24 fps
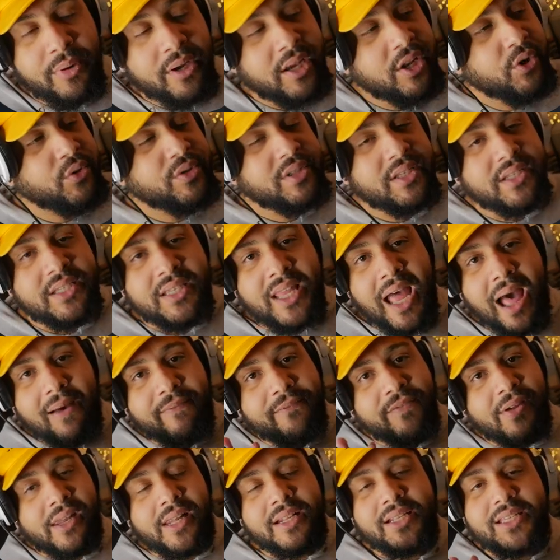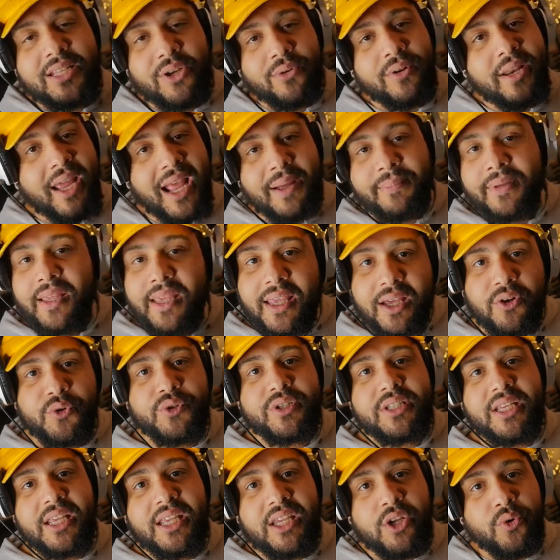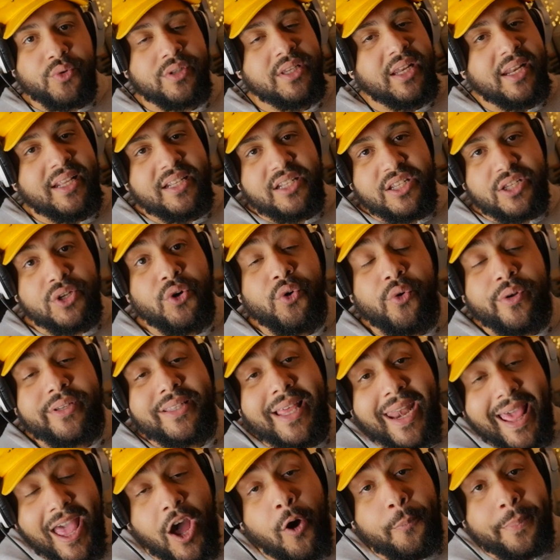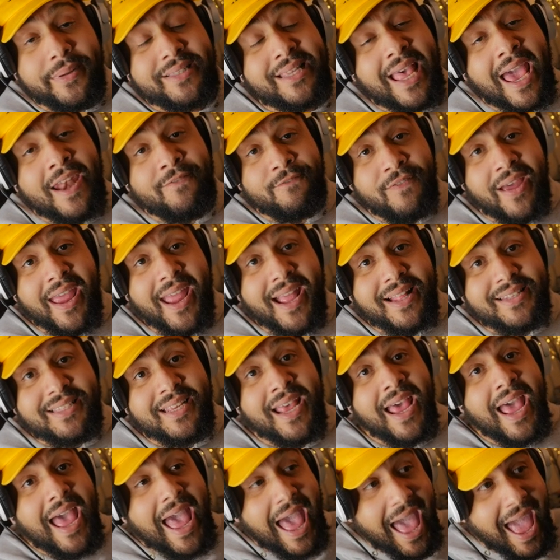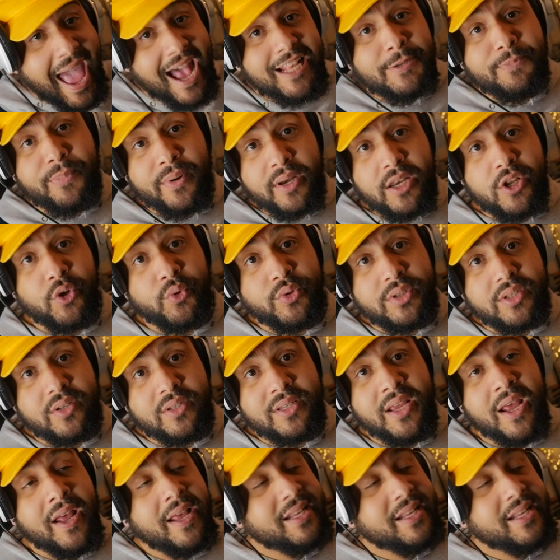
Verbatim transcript: Producers, stop feeling so damn guilty using these tools that help us advance as producers.